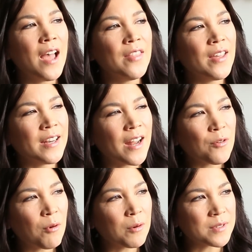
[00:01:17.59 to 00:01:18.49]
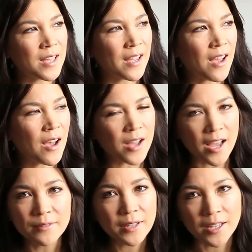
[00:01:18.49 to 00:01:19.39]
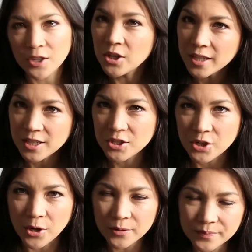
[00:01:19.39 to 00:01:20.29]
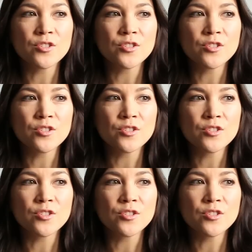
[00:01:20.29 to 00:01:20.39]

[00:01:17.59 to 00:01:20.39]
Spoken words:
And then another one was like kind of like a cooking show.